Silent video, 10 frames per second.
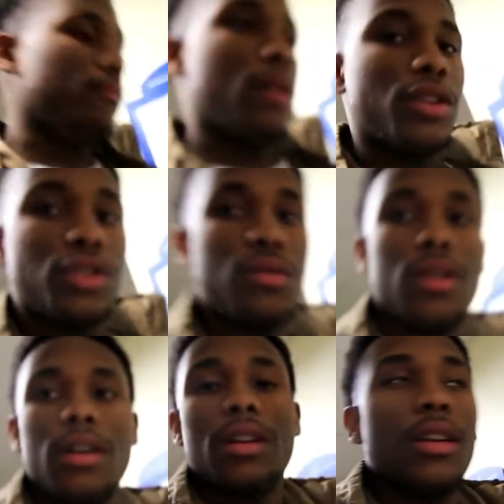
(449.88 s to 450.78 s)
About to
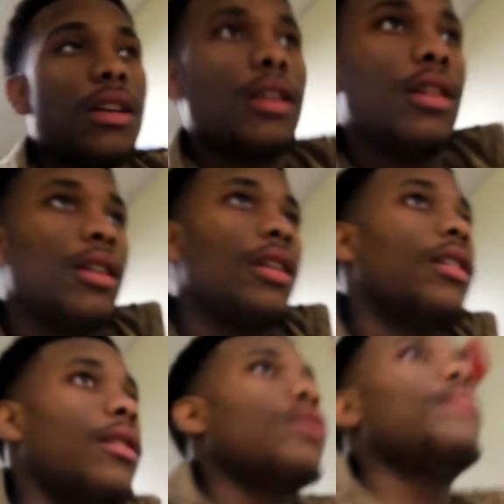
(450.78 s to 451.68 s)
uh,
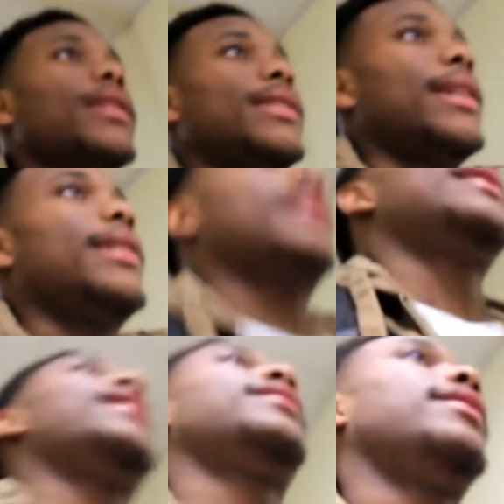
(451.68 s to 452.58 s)
go to my second class